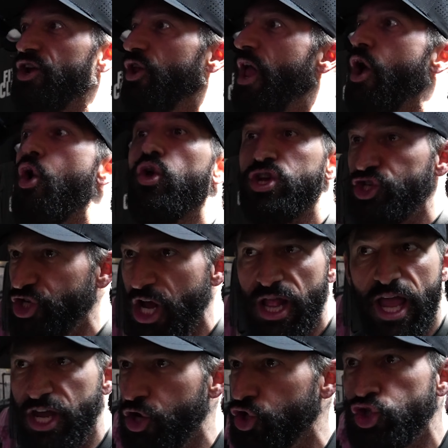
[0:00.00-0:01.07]
you're like, holy shit,
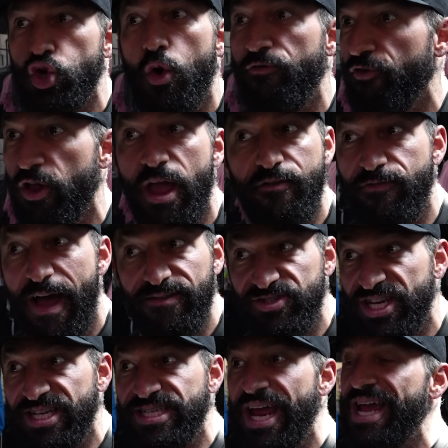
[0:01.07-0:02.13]
like yeah. you're sore for like five,
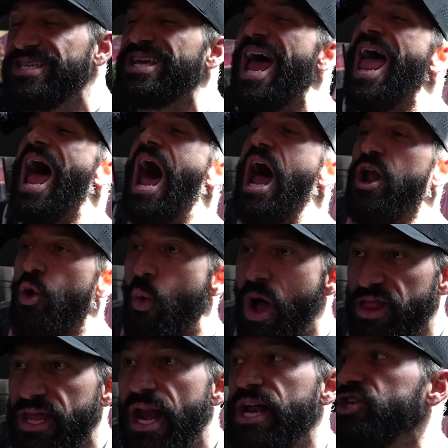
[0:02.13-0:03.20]
six days. I don't
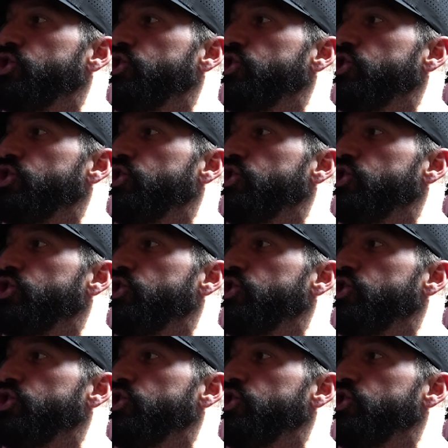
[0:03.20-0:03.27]
want that. I